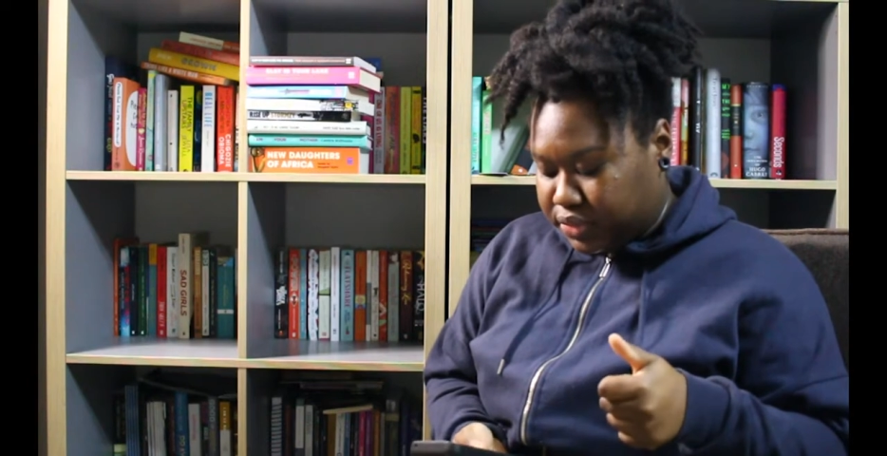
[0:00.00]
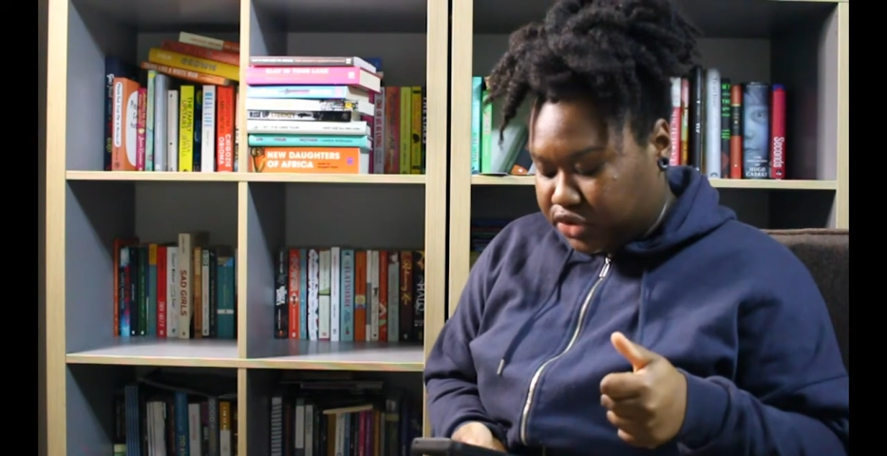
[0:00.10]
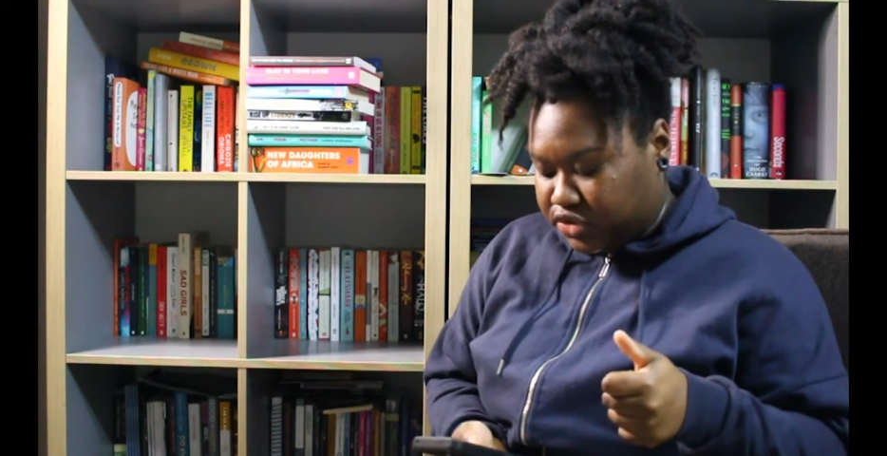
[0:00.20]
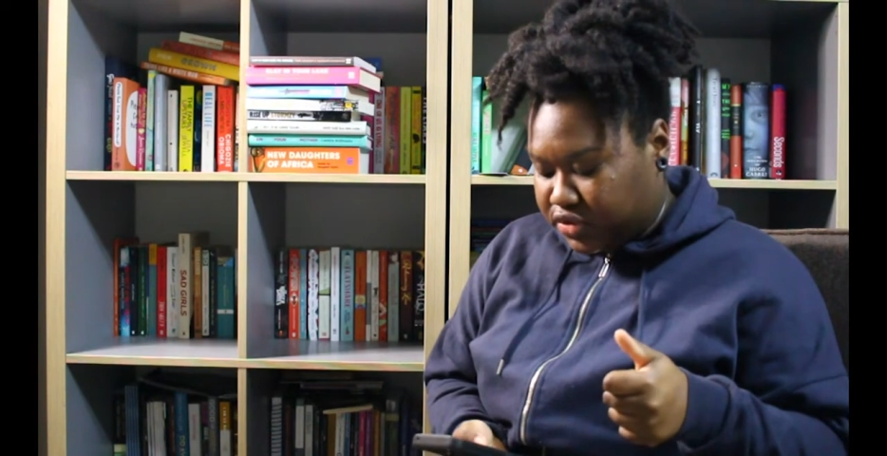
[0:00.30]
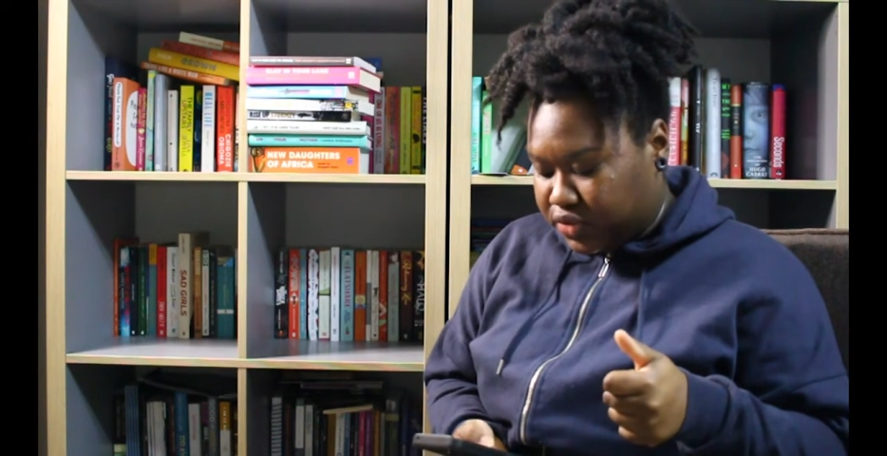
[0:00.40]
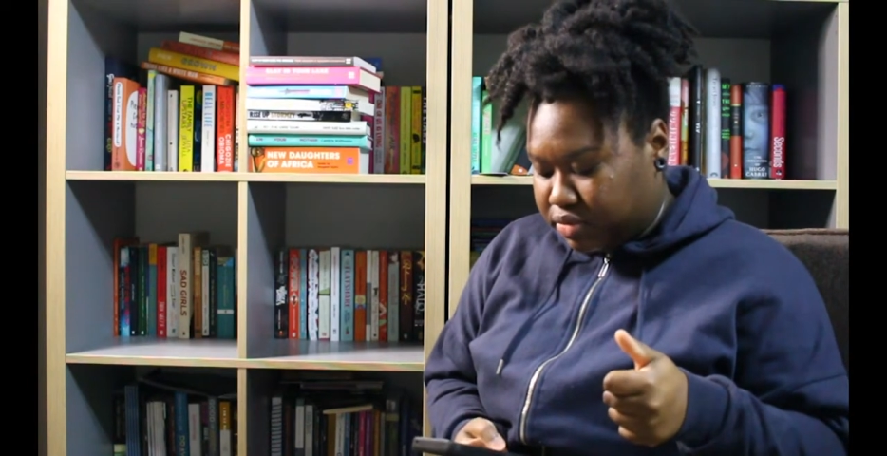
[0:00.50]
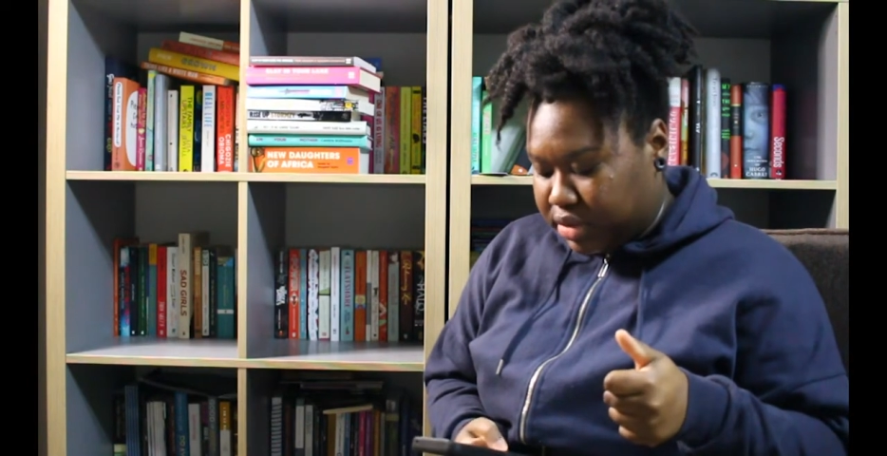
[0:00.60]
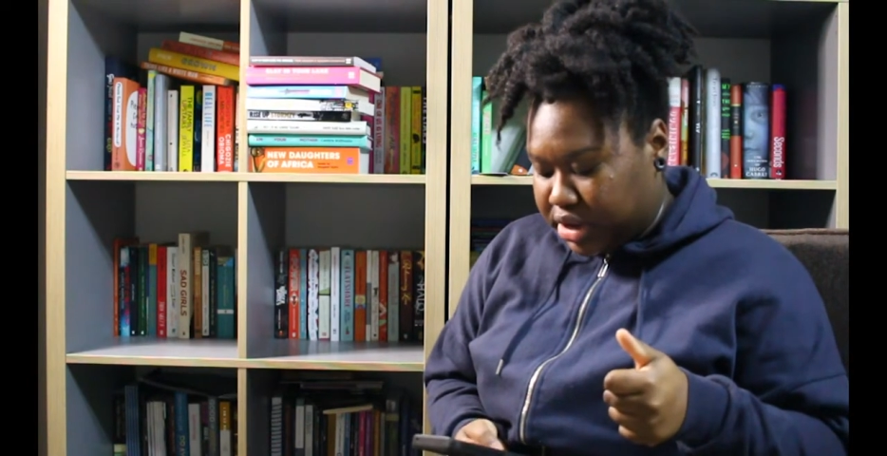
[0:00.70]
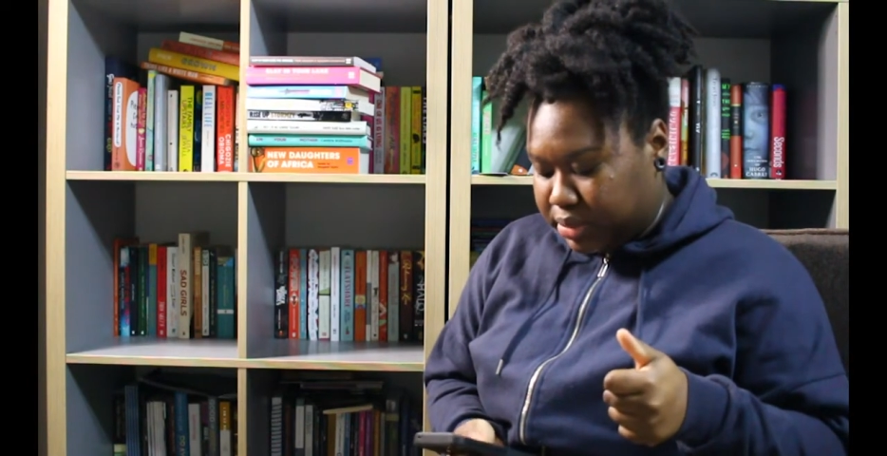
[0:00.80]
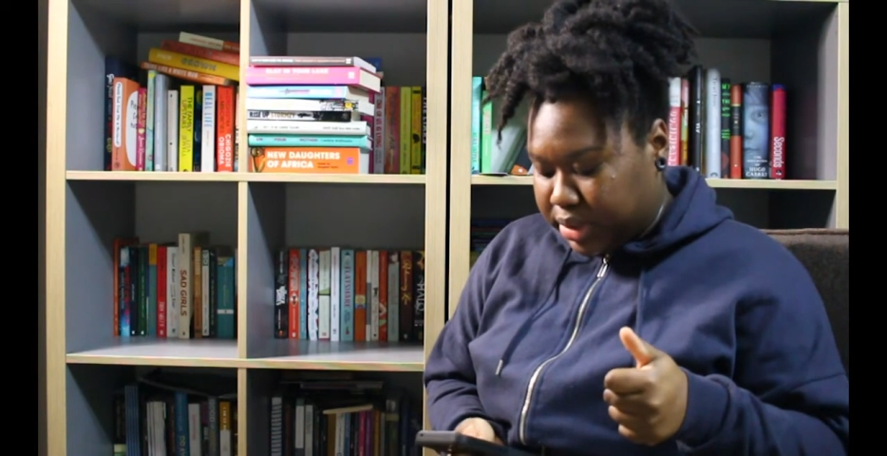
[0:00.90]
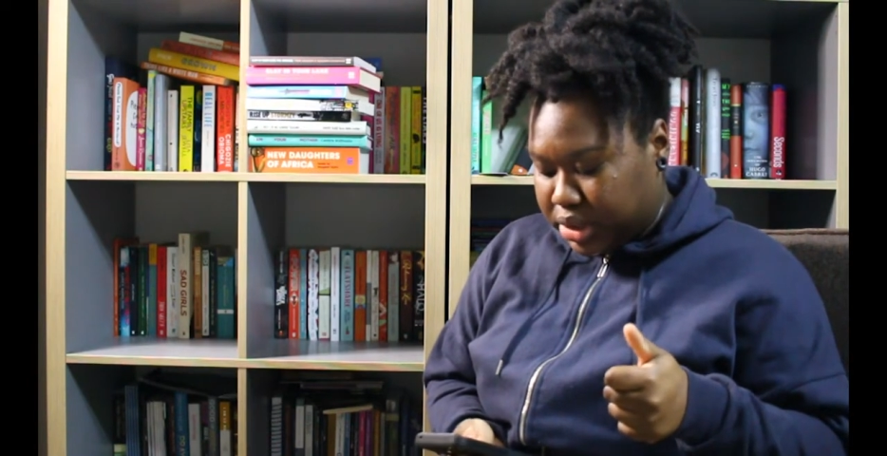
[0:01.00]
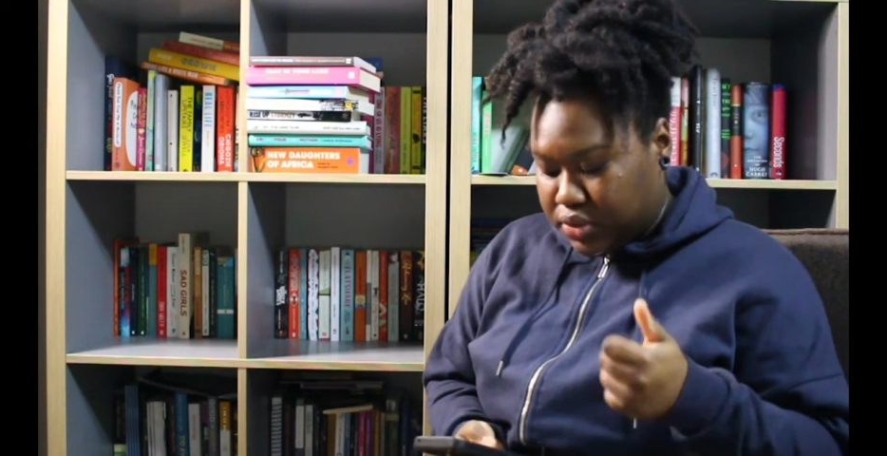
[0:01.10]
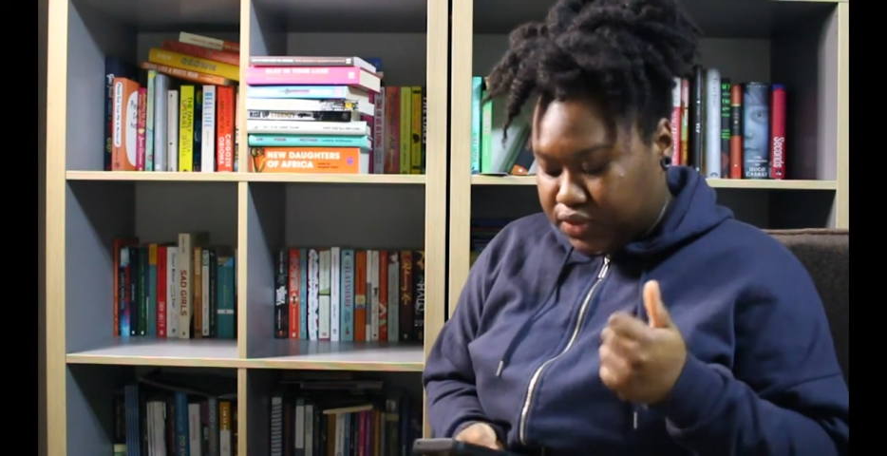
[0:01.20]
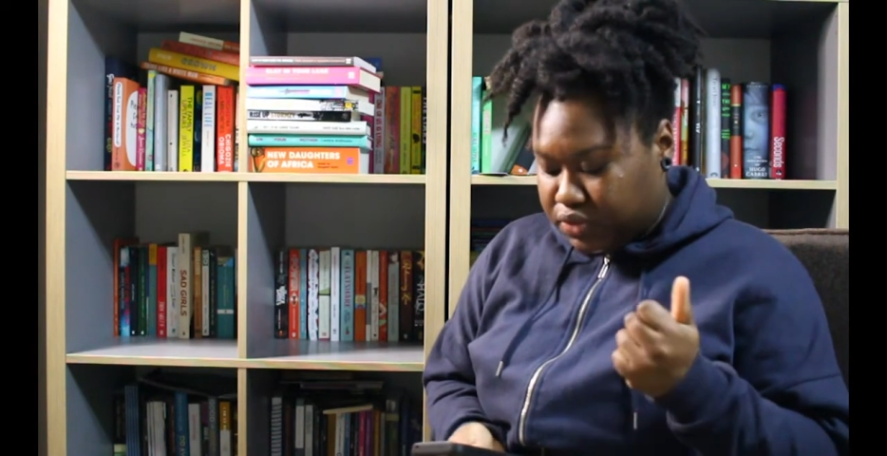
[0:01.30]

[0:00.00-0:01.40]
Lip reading: Just to remind me of